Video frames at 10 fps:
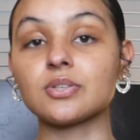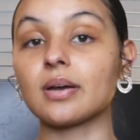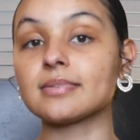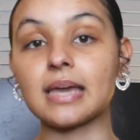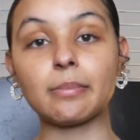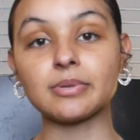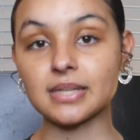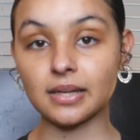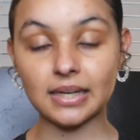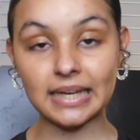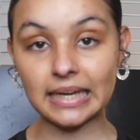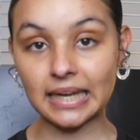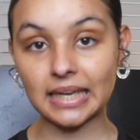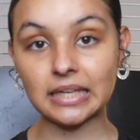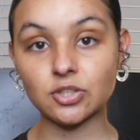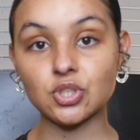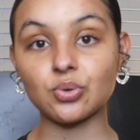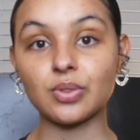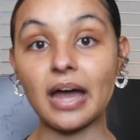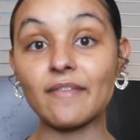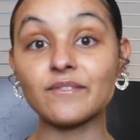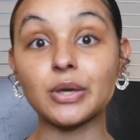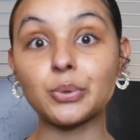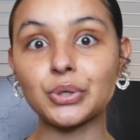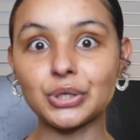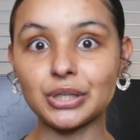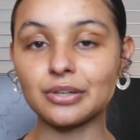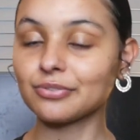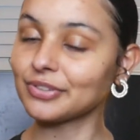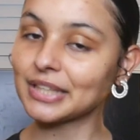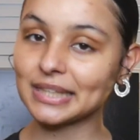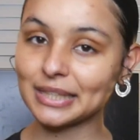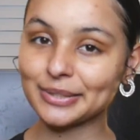So I was able to lean into that feel good feeling.